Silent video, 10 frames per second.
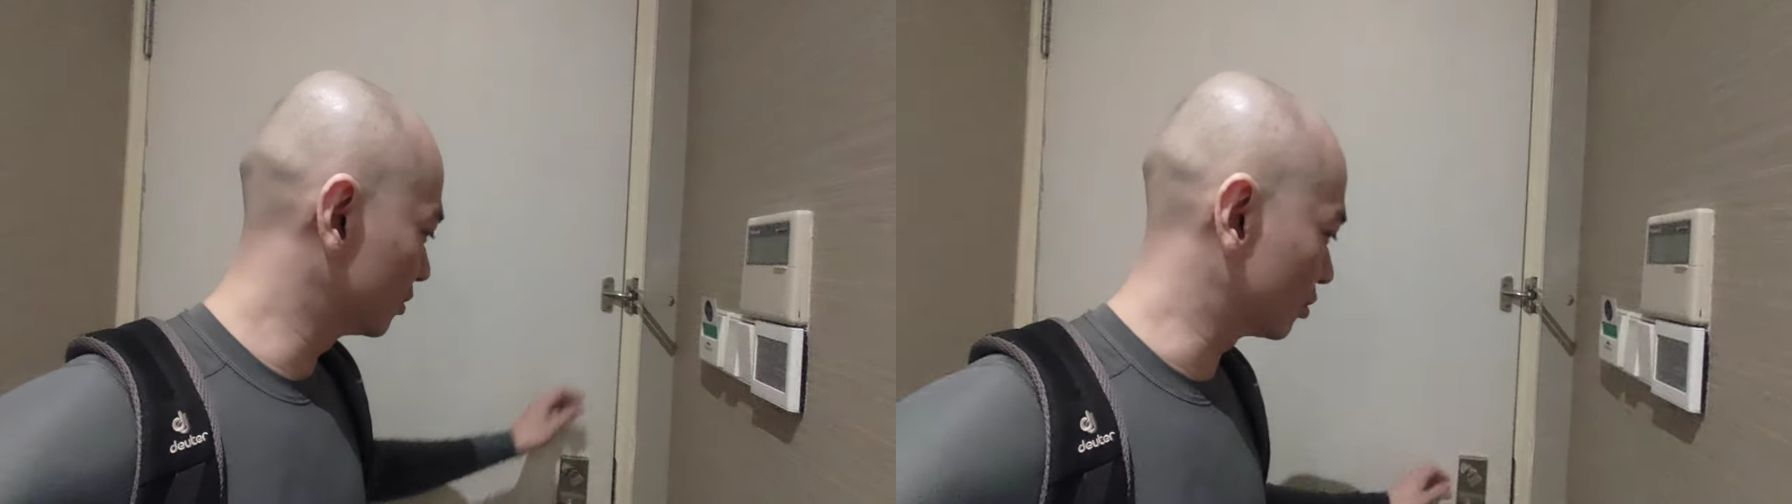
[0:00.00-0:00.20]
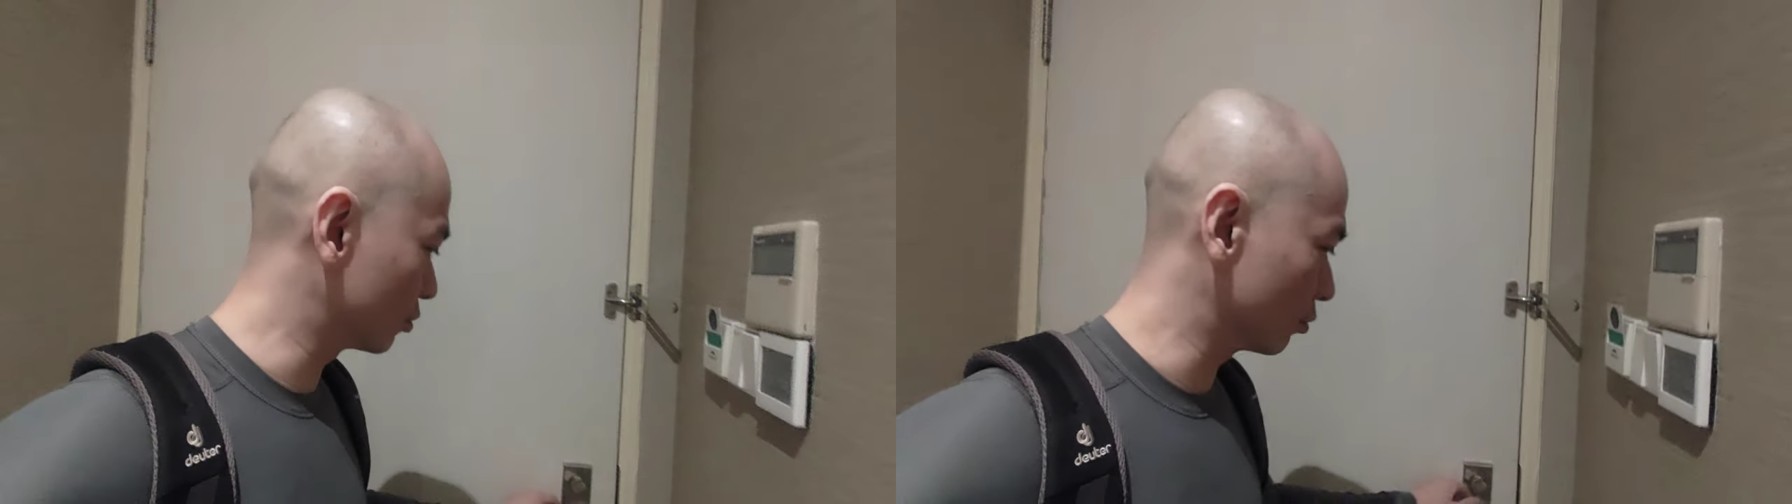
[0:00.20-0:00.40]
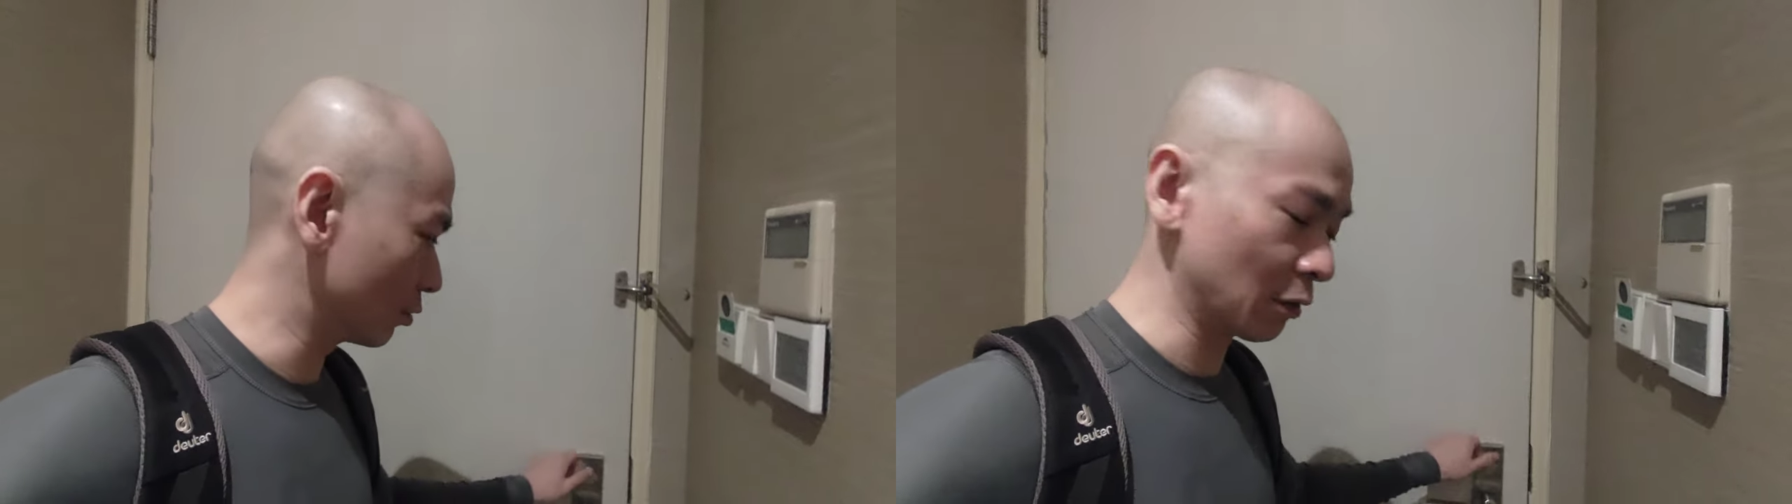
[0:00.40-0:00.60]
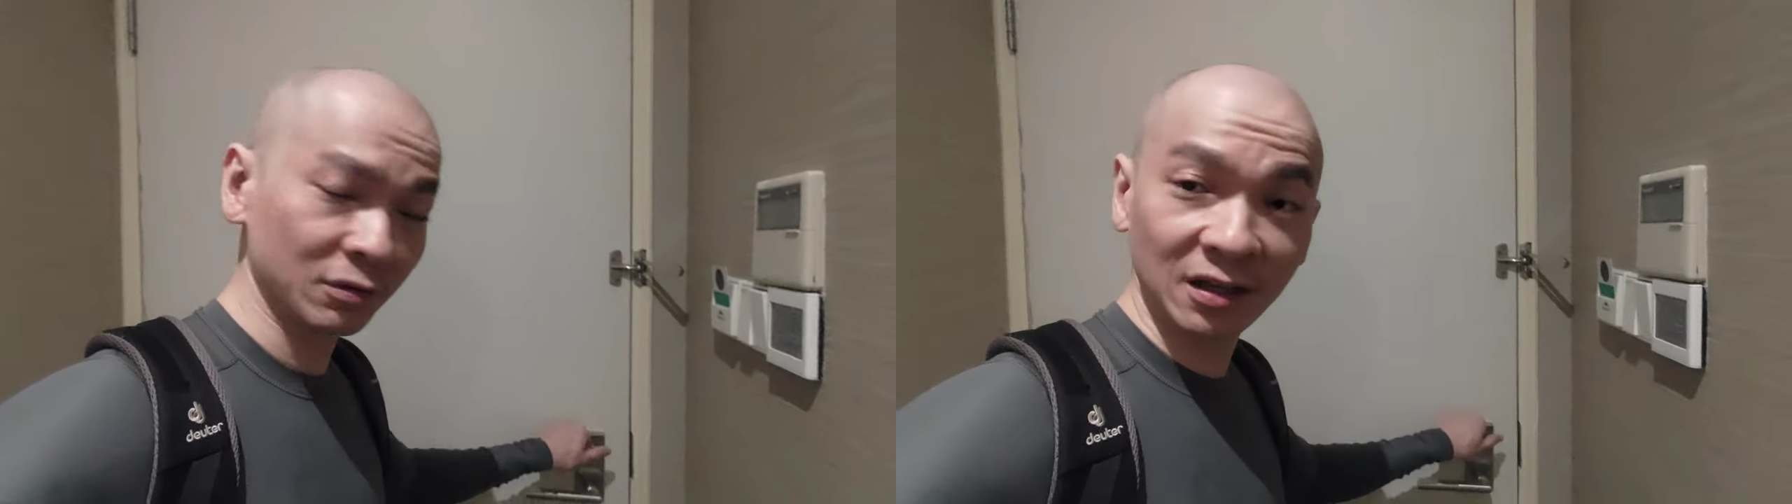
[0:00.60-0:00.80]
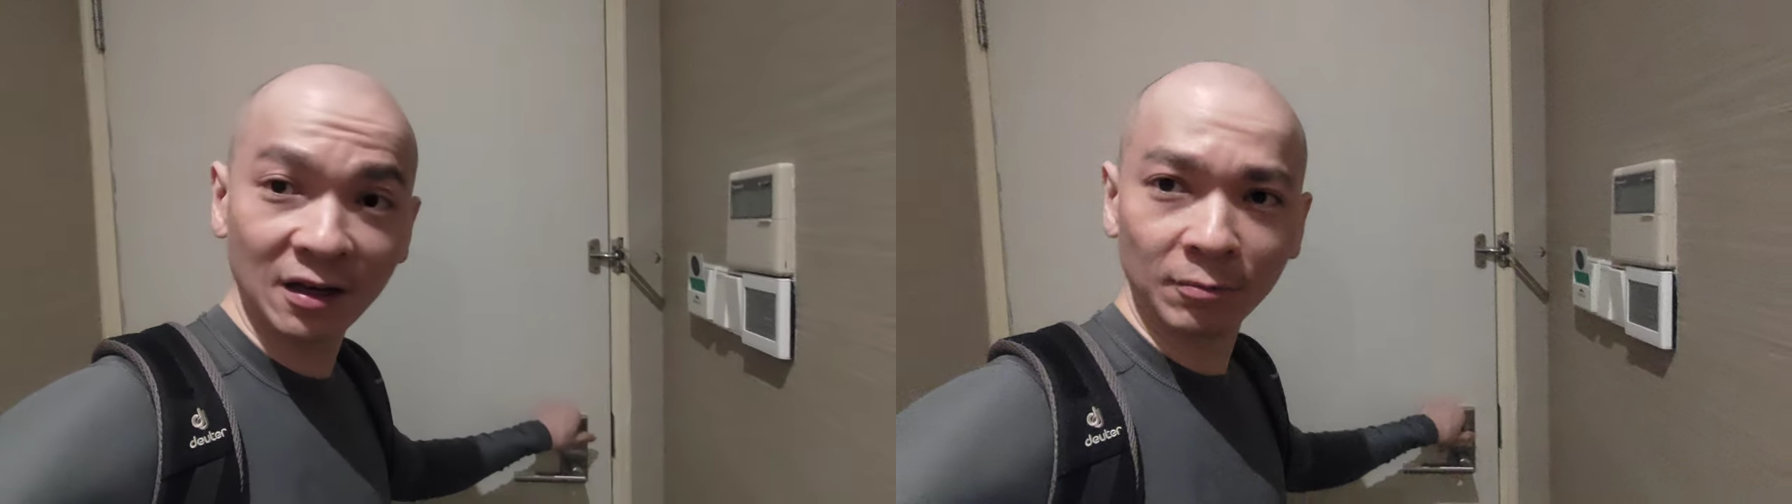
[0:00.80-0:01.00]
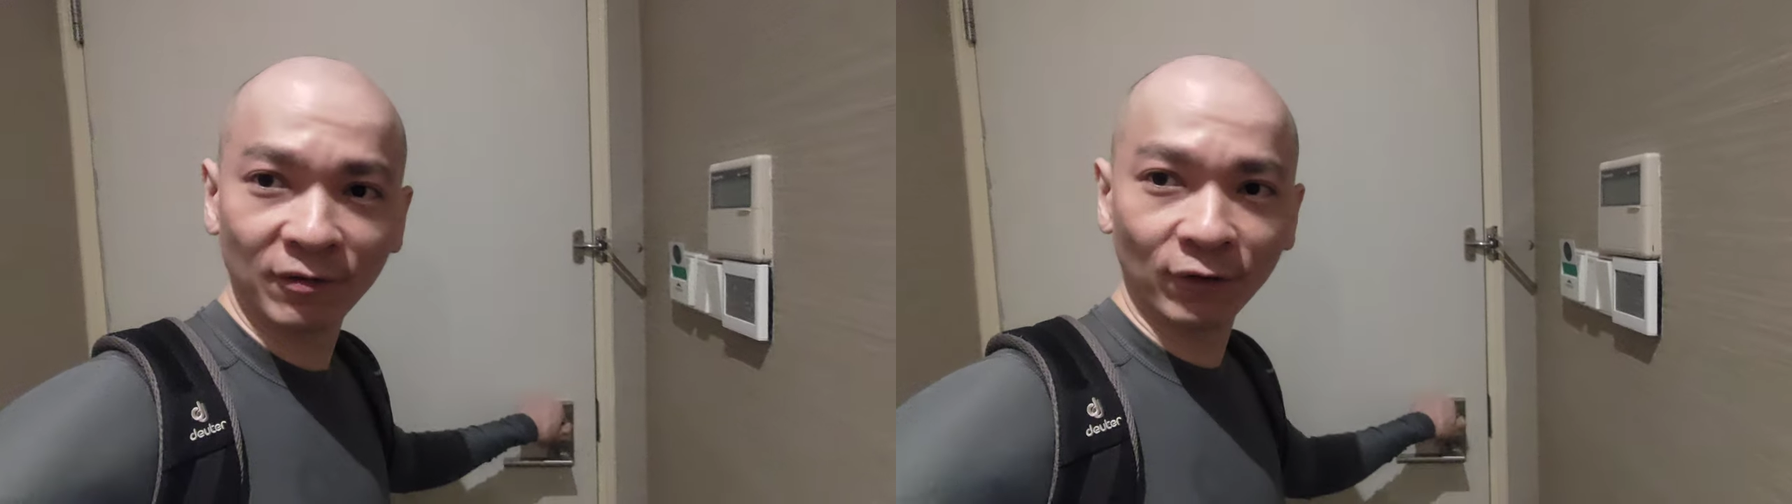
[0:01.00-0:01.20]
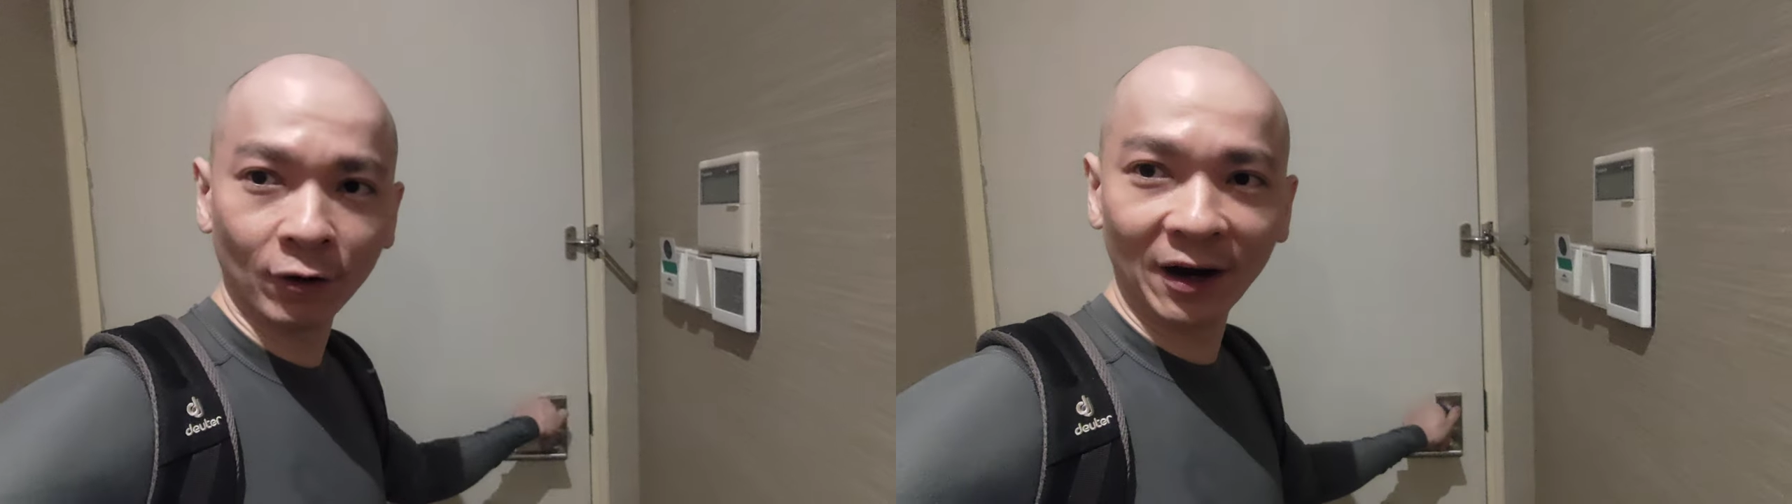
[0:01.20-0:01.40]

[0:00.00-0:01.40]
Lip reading: just show you outside before